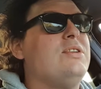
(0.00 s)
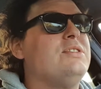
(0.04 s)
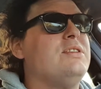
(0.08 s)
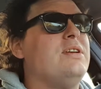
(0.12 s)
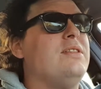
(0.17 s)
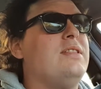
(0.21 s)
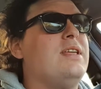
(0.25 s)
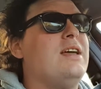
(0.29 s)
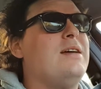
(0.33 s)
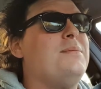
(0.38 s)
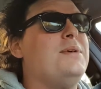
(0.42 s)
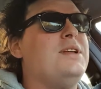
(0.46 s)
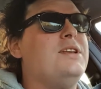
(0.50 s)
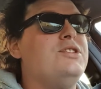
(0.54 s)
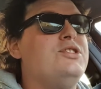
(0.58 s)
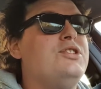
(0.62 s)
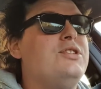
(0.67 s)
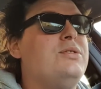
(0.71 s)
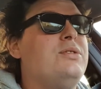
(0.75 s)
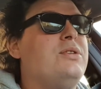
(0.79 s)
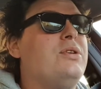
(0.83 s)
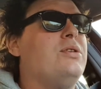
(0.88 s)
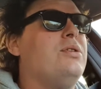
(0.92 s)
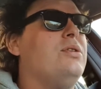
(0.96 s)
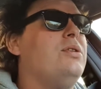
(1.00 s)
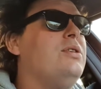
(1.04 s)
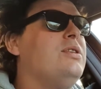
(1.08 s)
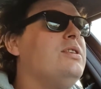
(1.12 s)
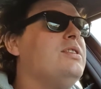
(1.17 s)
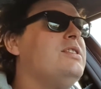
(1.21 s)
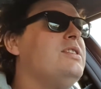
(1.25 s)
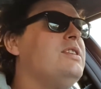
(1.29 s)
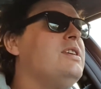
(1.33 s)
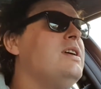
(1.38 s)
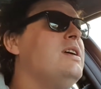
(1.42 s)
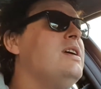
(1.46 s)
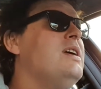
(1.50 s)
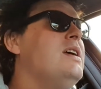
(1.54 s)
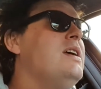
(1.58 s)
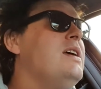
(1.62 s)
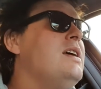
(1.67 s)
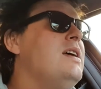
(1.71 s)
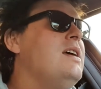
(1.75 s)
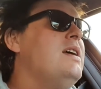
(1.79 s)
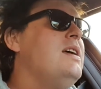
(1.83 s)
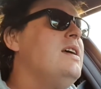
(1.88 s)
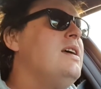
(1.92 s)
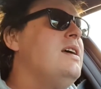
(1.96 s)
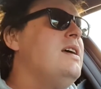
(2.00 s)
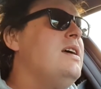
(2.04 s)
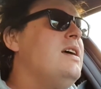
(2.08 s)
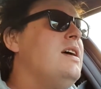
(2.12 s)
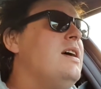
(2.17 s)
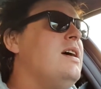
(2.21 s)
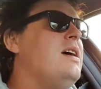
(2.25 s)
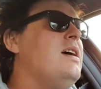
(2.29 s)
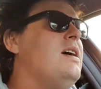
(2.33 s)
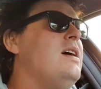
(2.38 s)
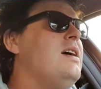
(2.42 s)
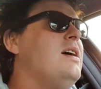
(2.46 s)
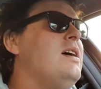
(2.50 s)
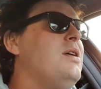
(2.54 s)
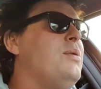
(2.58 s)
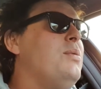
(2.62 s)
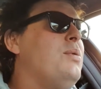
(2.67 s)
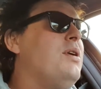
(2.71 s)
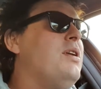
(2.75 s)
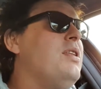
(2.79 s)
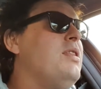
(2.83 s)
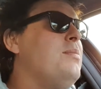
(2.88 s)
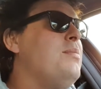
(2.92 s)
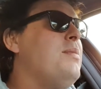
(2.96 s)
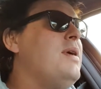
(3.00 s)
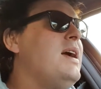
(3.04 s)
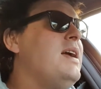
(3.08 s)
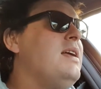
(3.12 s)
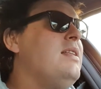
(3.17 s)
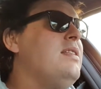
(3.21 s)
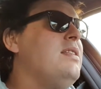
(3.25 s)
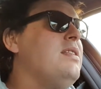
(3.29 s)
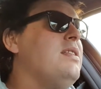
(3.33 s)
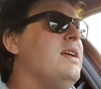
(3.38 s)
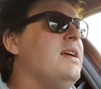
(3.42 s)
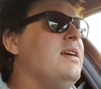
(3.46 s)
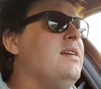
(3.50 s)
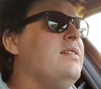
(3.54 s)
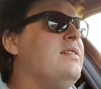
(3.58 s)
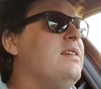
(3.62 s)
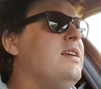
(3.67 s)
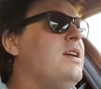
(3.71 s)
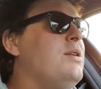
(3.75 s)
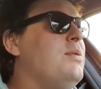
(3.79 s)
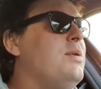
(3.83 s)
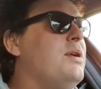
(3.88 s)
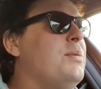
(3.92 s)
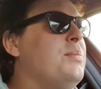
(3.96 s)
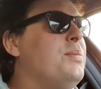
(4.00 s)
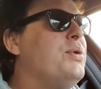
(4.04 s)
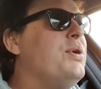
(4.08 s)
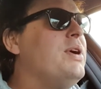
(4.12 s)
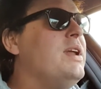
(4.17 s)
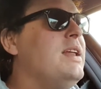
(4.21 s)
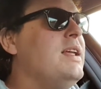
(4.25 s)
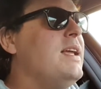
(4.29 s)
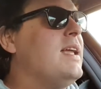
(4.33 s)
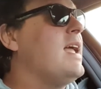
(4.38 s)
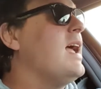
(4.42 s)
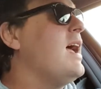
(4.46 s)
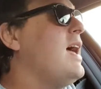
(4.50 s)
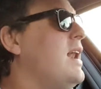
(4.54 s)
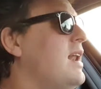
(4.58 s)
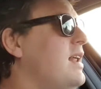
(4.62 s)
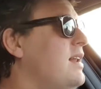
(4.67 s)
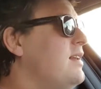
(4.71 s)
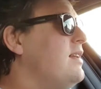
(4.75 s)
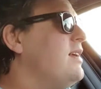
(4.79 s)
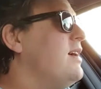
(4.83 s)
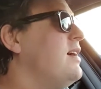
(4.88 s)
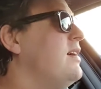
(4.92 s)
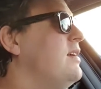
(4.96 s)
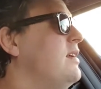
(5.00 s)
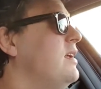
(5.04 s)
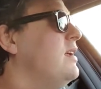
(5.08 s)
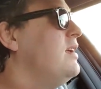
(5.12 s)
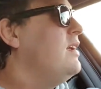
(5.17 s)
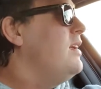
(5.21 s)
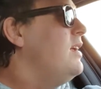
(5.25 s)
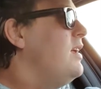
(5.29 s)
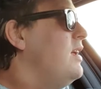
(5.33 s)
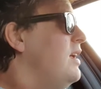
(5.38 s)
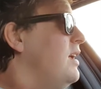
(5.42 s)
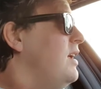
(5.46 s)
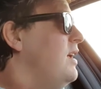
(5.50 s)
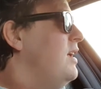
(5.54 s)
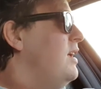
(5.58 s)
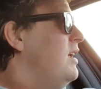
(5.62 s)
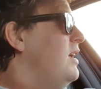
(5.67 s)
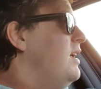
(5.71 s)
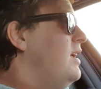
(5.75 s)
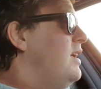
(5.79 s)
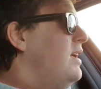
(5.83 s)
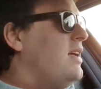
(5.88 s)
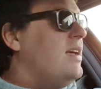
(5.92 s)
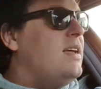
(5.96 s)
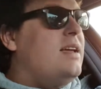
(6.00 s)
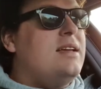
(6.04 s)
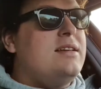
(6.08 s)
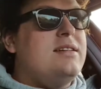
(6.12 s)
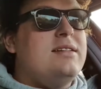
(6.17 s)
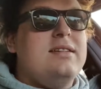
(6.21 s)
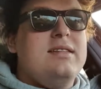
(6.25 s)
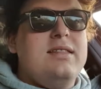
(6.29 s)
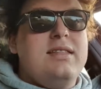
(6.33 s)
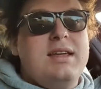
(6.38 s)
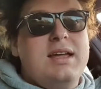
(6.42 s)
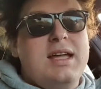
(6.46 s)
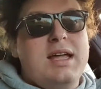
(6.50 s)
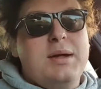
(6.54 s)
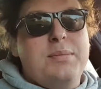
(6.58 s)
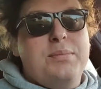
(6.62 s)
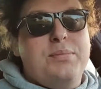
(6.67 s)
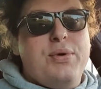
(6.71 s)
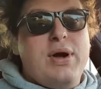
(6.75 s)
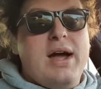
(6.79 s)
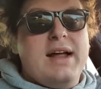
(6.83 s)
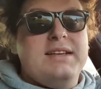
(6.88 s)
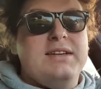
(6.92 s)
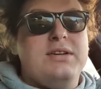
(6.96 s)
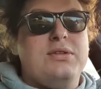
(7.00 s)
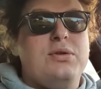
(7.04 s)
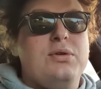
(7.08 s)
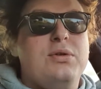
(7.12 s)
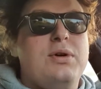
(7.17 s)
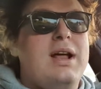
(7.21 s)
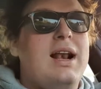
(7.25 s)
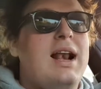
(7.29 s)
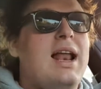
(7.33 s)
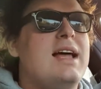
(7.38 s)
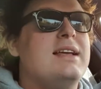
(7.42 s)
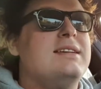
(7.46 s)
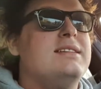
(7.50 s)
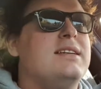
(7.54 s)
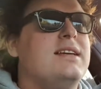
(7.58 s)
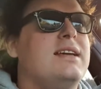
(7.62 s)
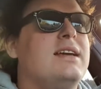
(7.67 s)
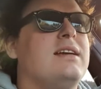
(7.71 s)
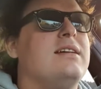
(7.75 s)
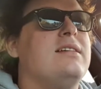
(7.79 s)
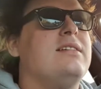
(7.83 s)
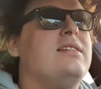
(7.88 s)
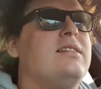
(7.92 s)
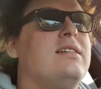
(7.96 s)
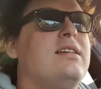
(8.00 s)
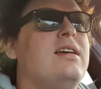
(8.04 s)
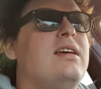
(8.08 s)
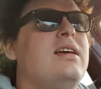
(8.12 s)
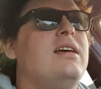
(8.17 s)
on them in due course. One of the main things that you want to put in your calendar is the Practical Classics